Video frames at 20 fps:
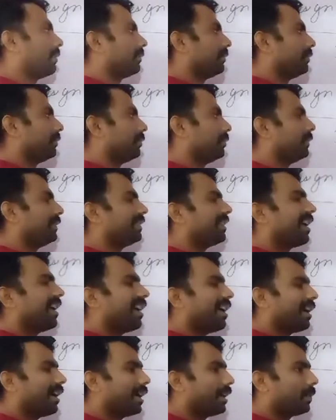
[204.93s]
doing the
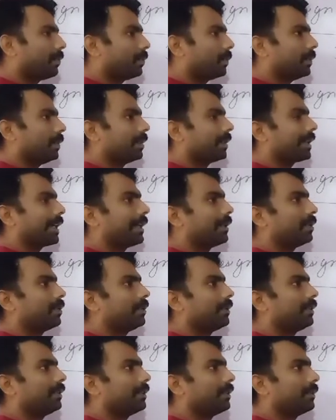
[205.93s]
hard work and
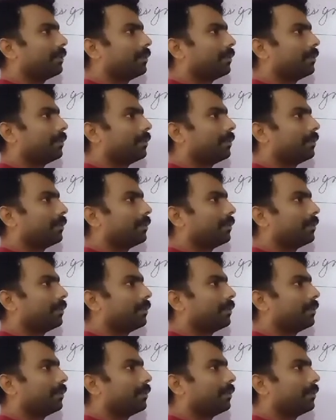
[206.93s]
doing the